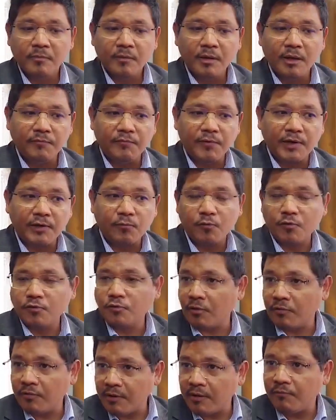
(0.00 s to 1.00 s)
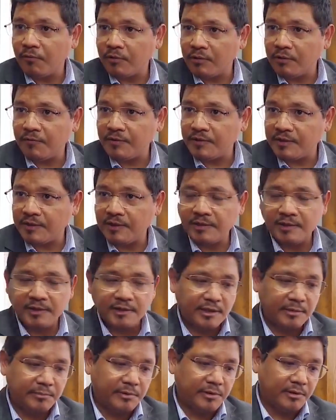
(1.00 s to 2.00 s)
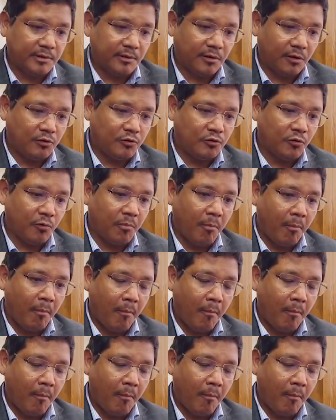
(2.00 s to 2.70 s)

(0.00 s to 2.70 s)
In fact, it was not there for the physically disabled also.